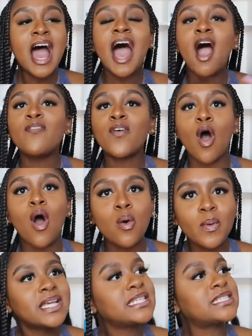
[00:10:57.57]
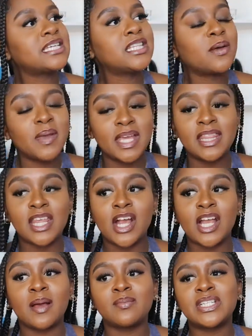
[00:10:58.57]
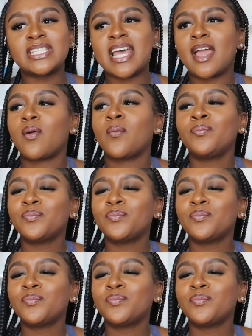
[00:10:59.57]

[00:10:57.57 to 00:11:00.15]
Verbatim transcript: I've always seen them in there and I'm just like,